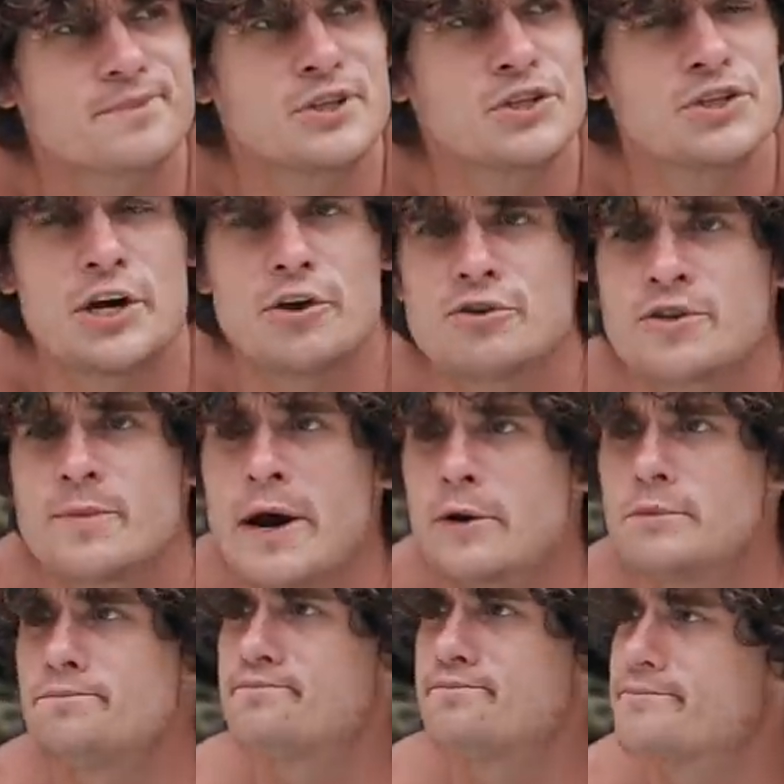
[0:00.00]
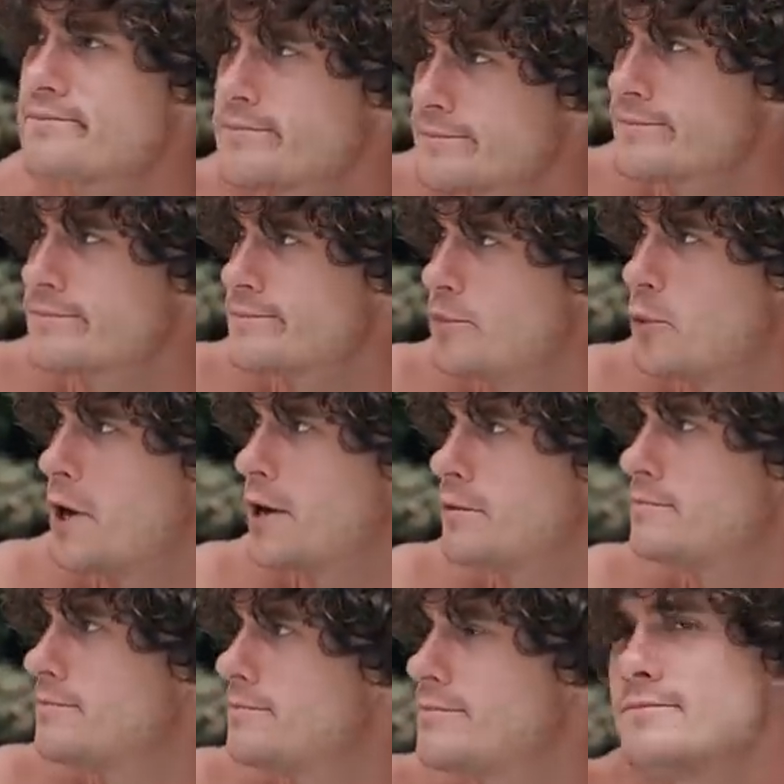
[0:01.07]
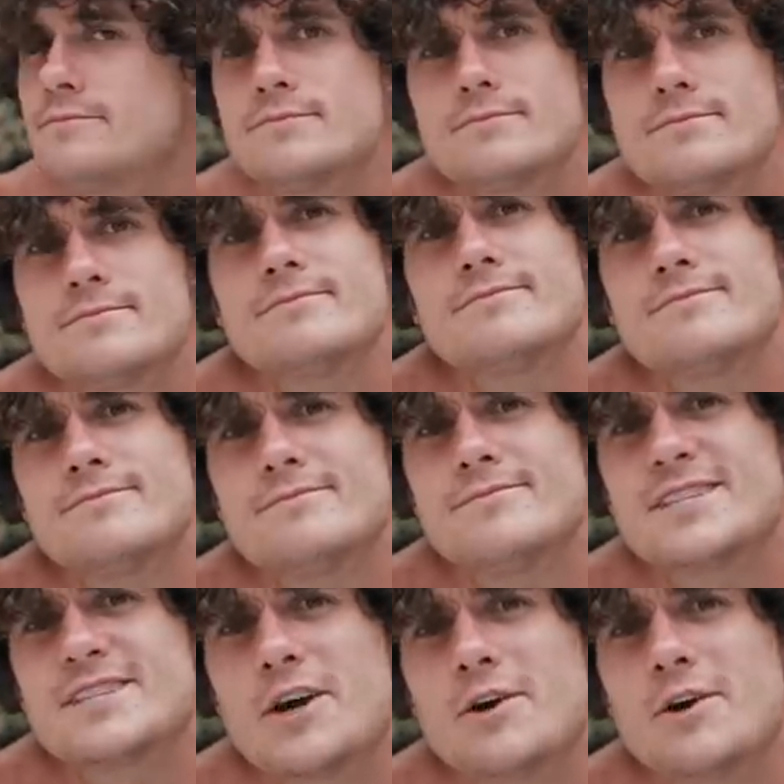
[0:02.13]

there's terrorists about. Wow, let's